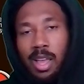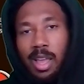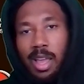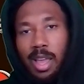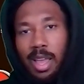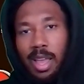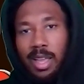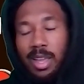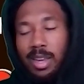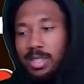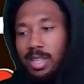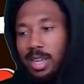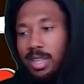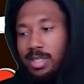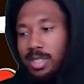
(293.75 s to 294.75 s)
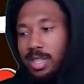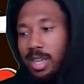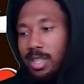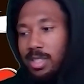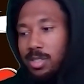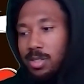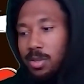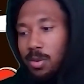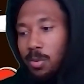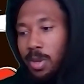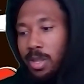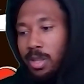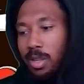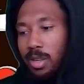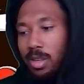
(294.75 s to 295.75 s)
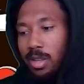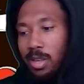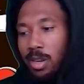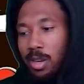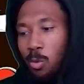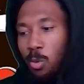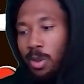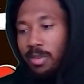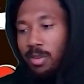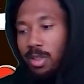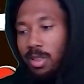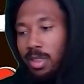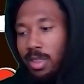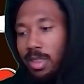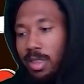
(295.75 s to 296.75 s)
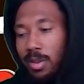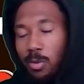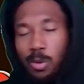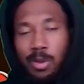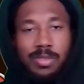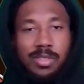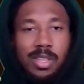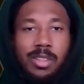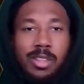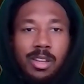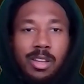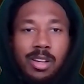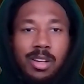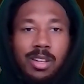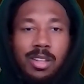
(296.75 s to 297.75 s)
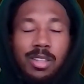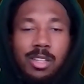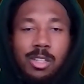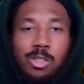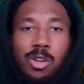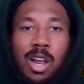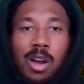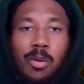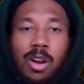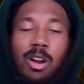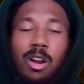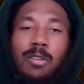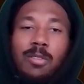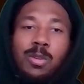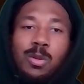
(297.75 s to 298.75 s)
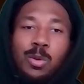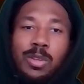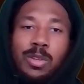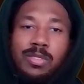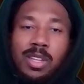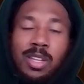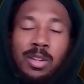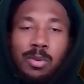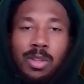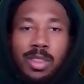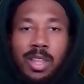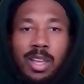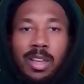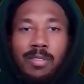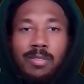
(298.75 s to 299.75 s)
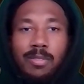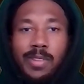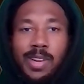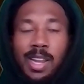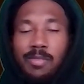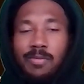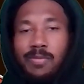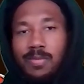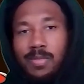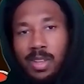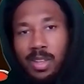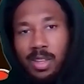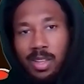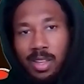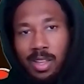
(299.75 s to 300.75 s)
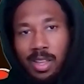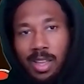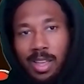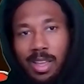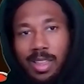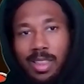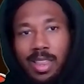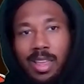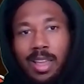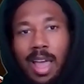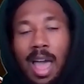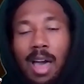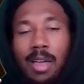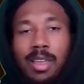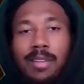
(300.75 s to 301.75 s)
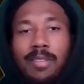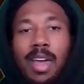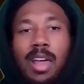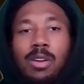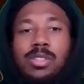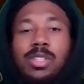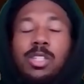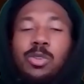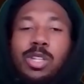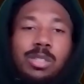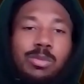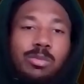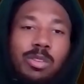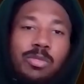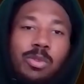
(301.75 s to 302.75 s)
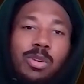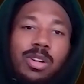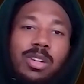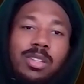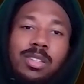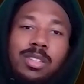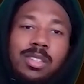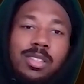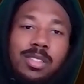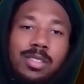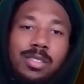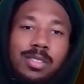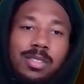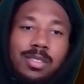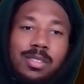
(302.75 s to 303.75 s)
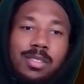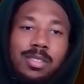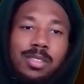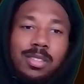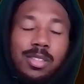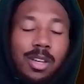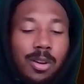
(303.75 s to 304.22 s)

and get a second chance when we've seen their track record. We've seen what they've how they've handled situations before. So